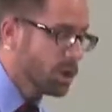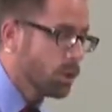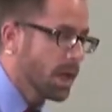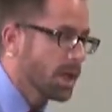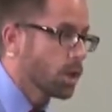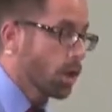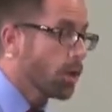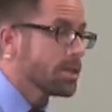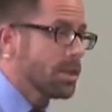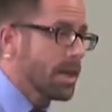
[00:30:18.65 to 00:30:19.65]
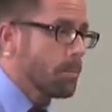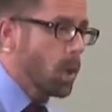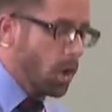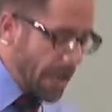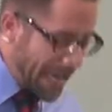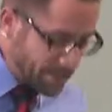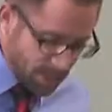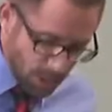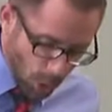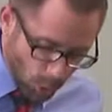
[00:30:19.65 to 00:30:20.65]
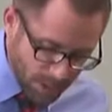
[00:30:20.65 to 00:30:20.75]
to encourage them, Paul adds his own